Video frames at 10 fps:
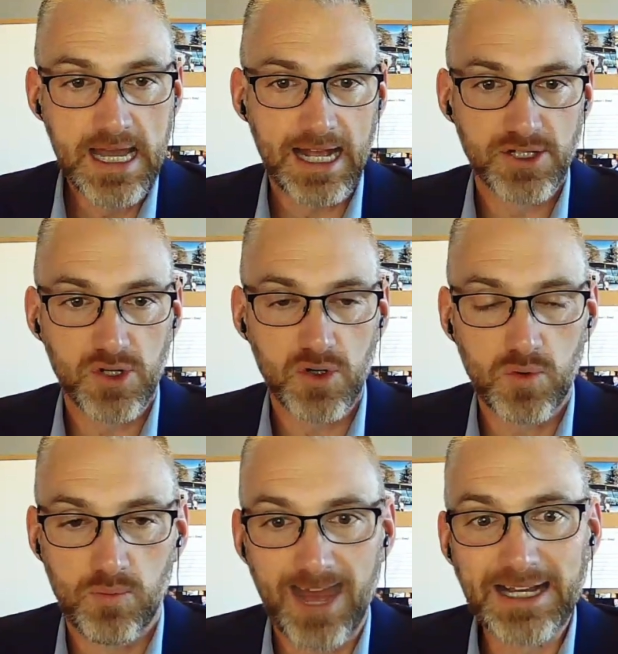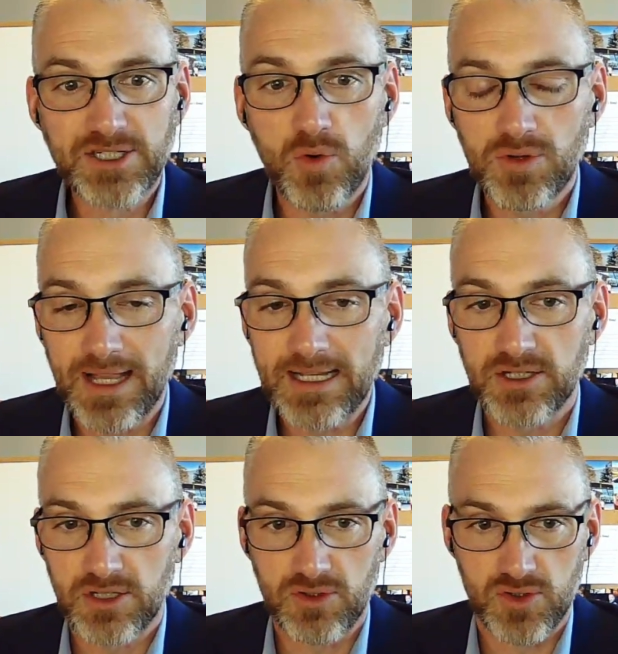And so I don't like
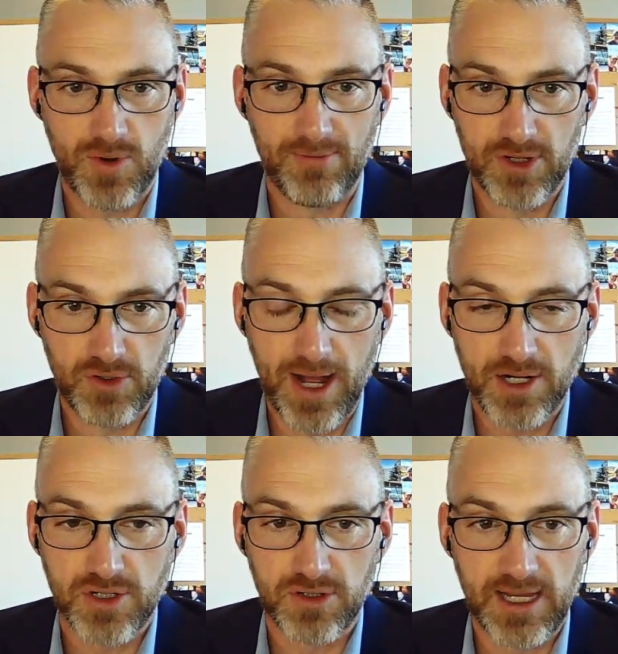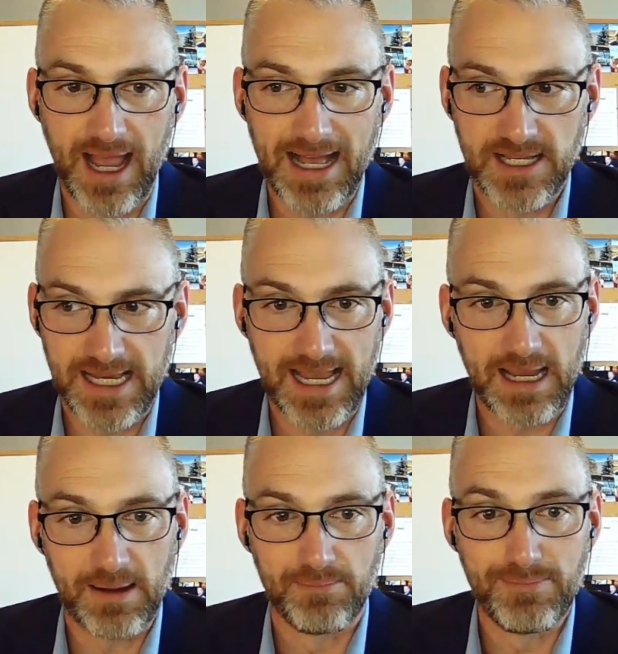to use revenue actually as
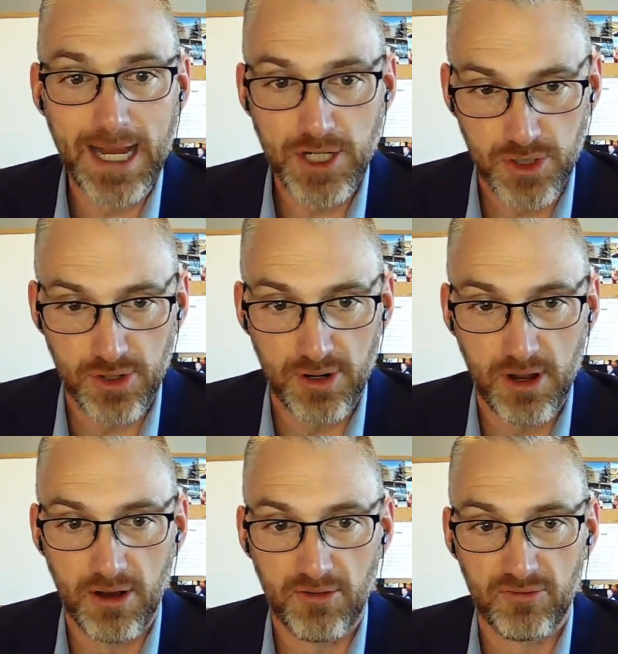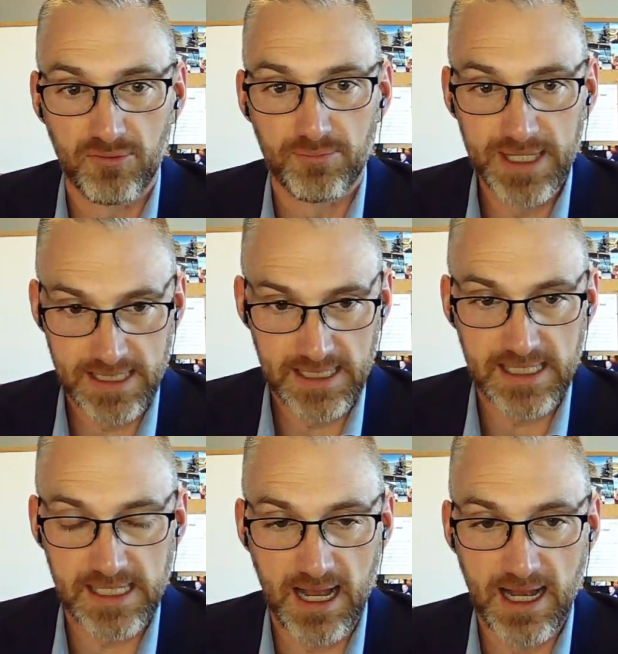a measure of business
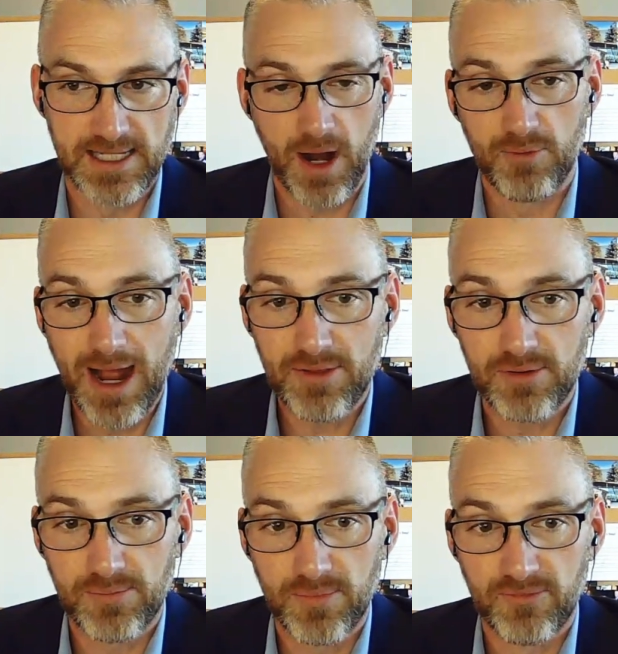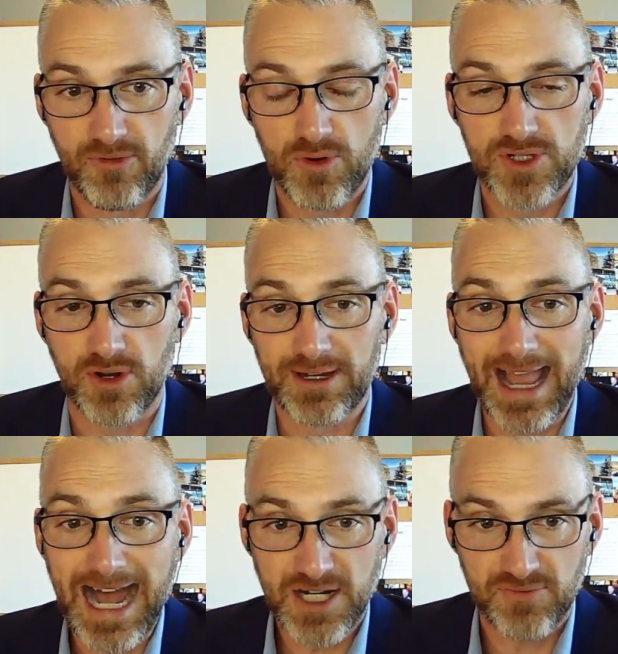size. I rather focus on
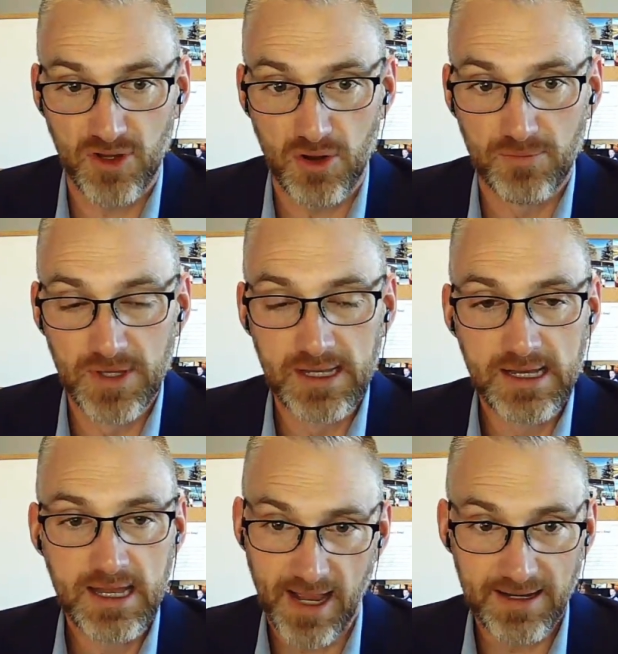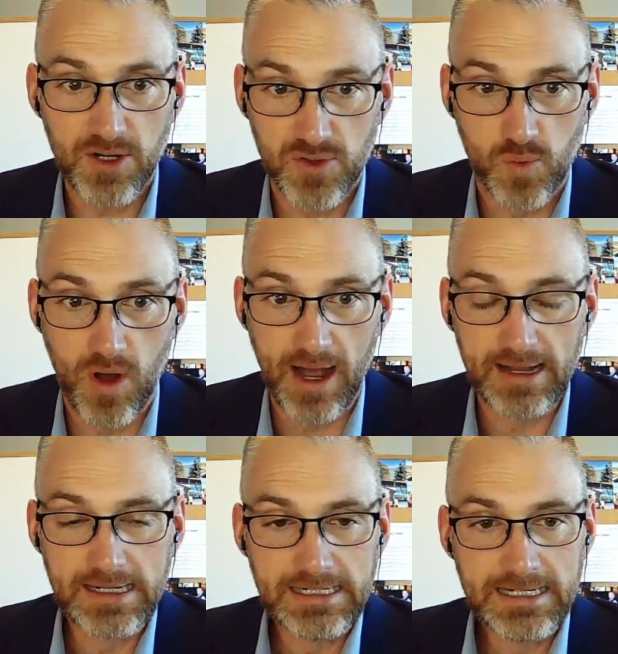cash flow. And here's why.
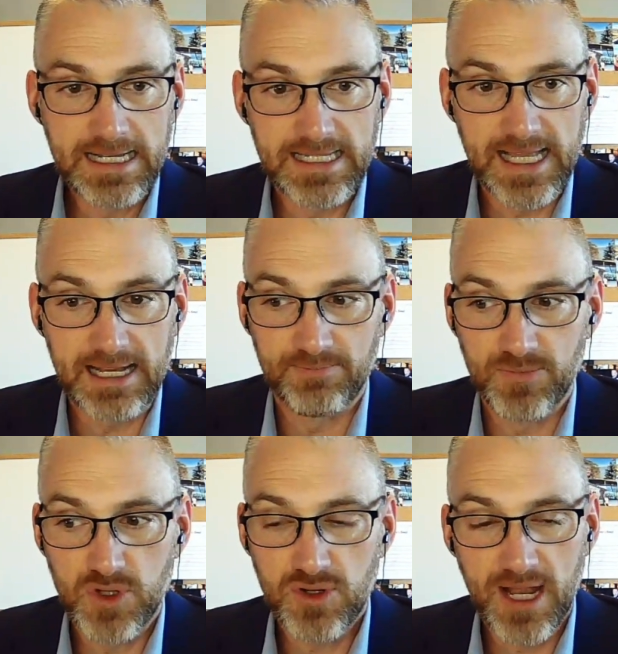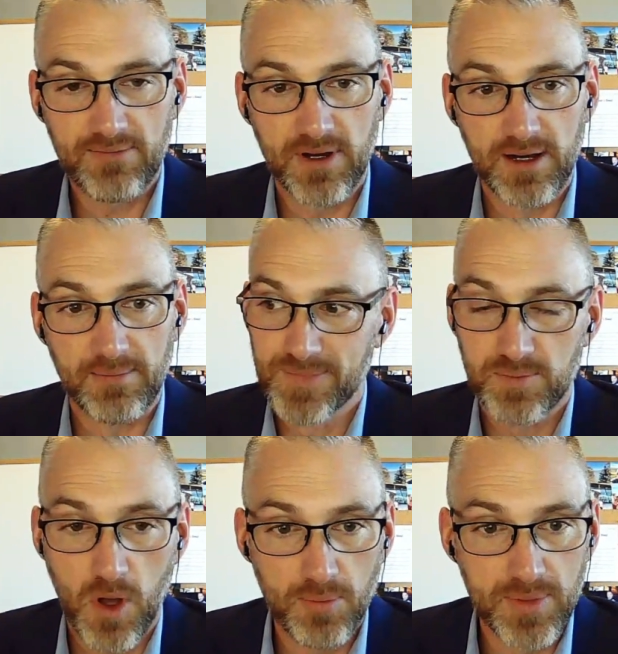Is that you could have a
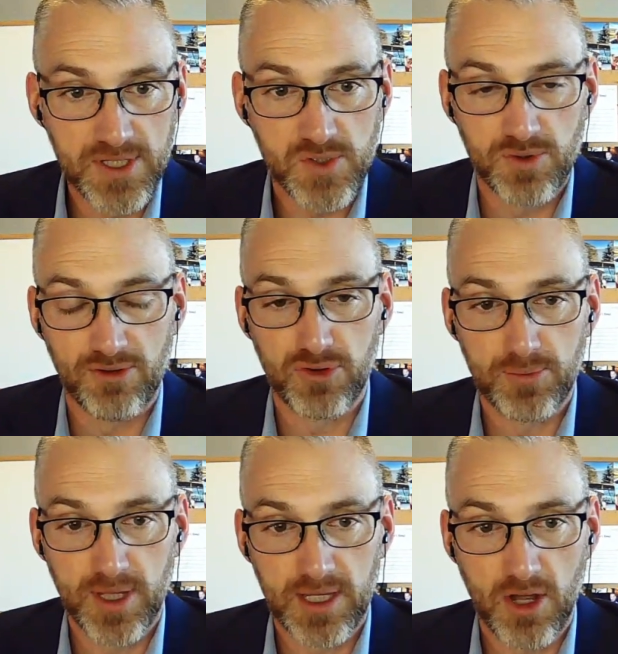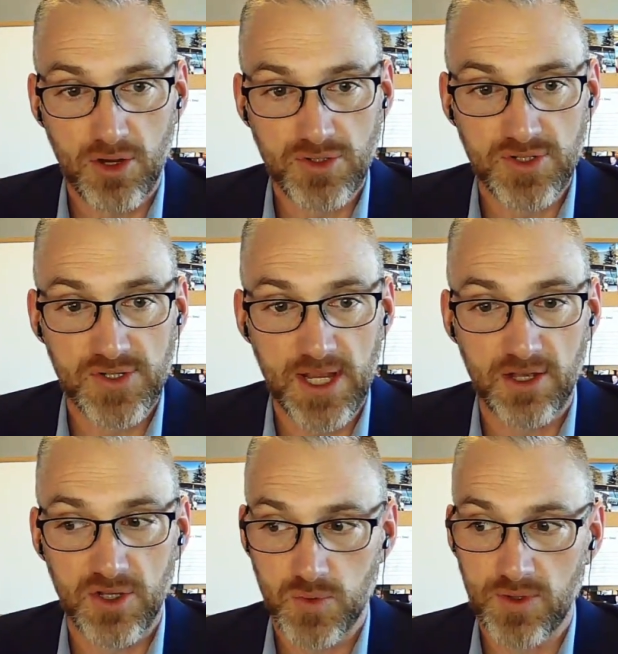small business with a few $1 million in
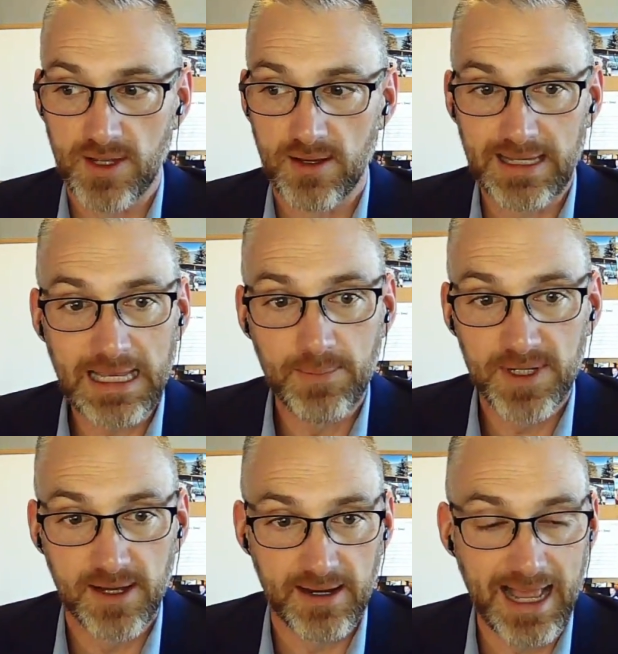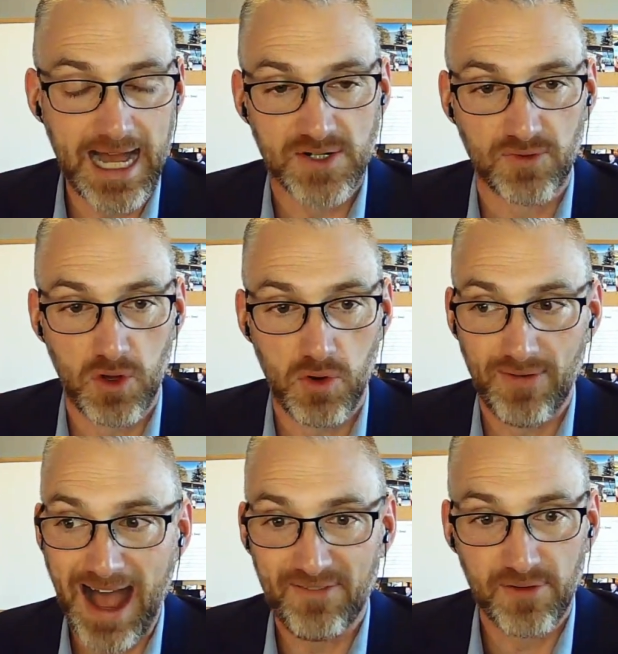sales with an EBITDA cash flow of
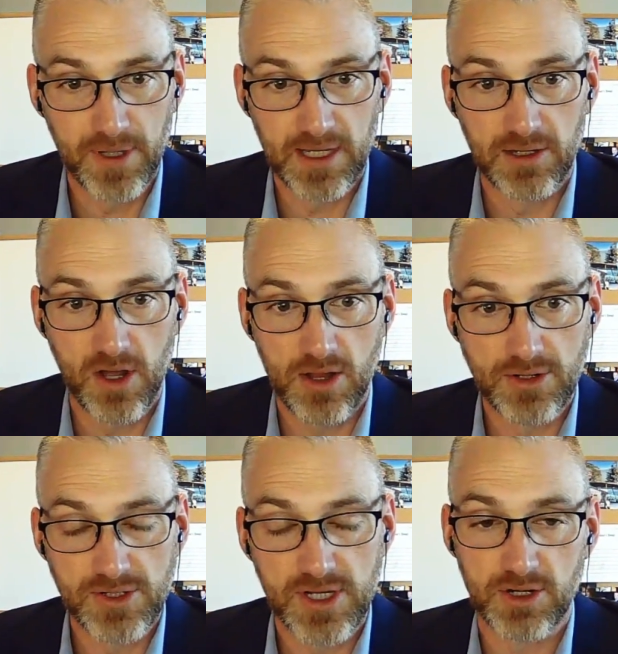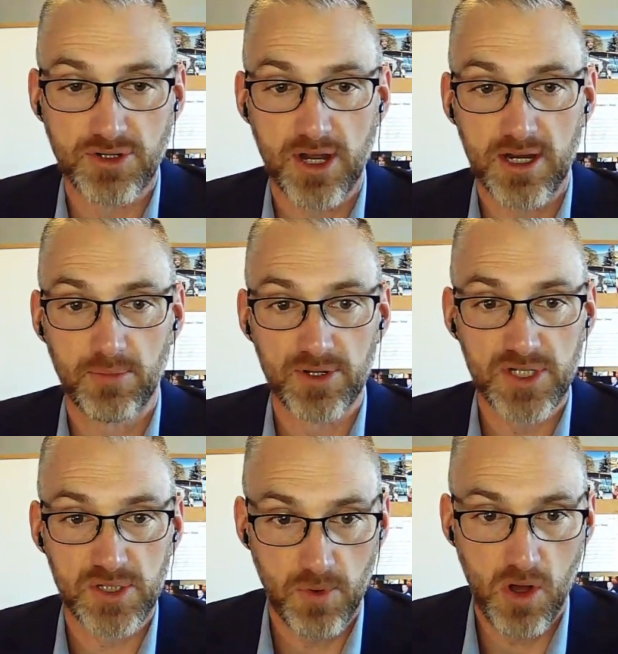$500,000, and you're talking about a
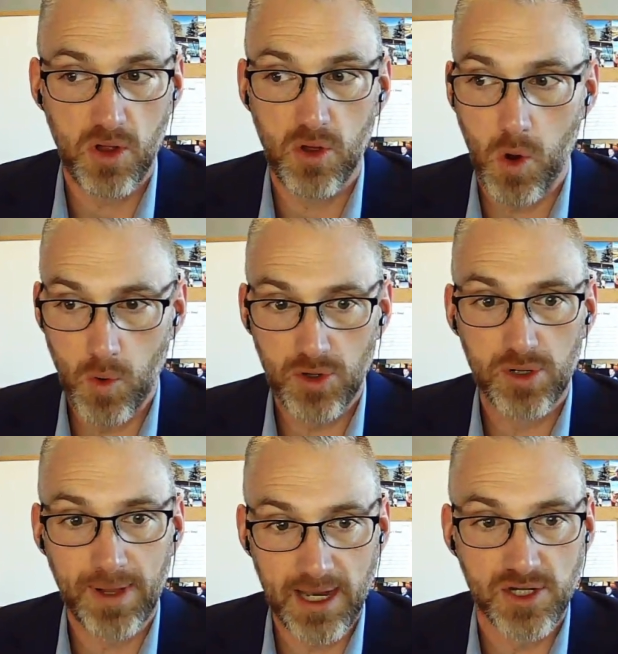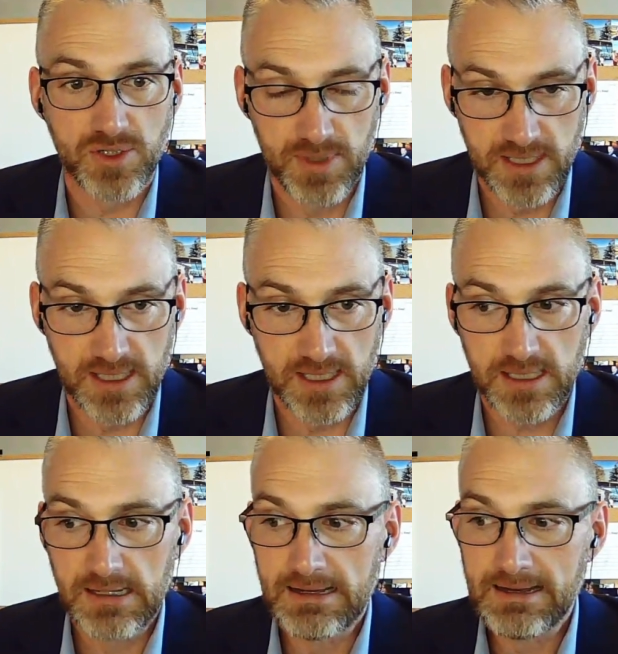small owner-managed
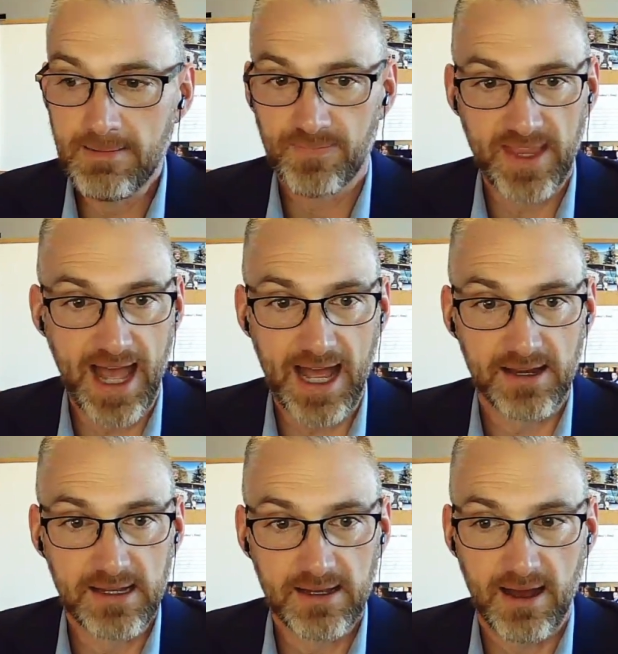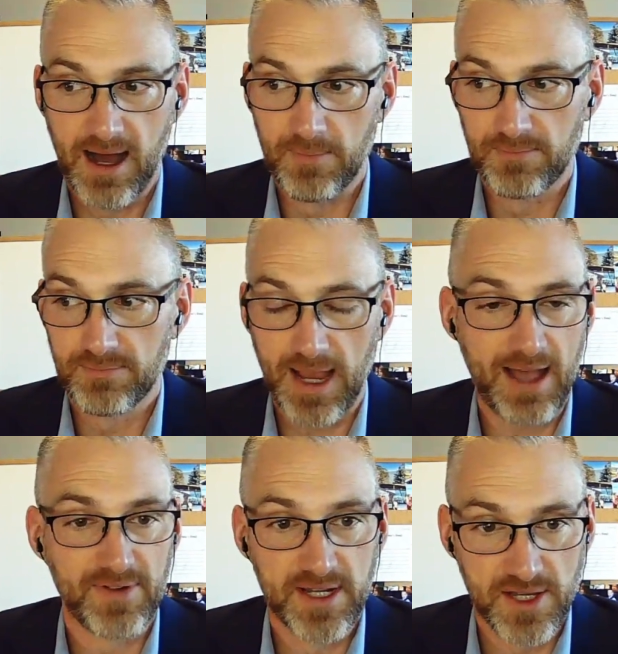business that may
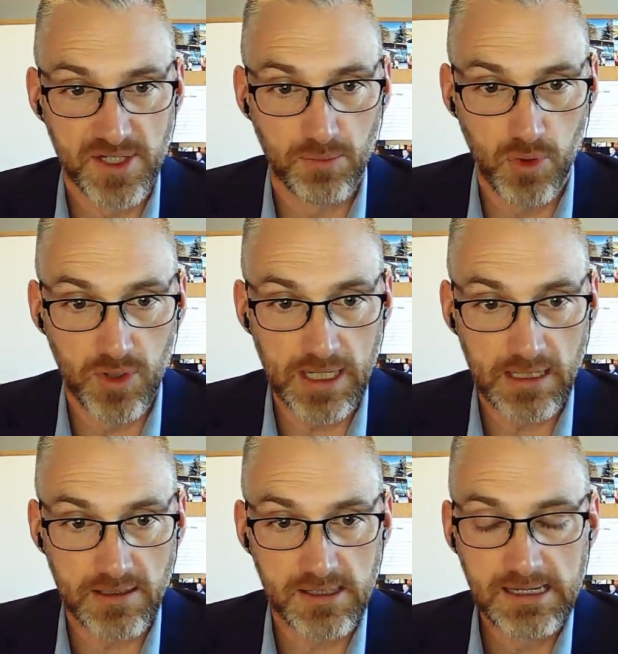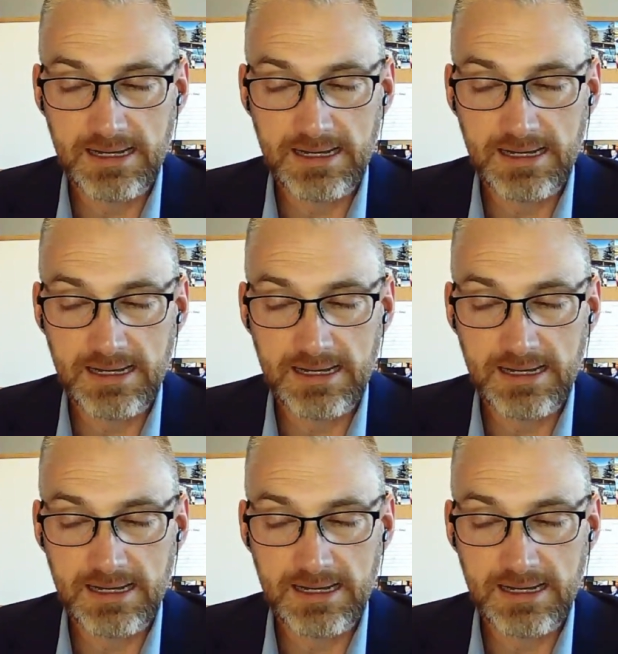have a dozen employees.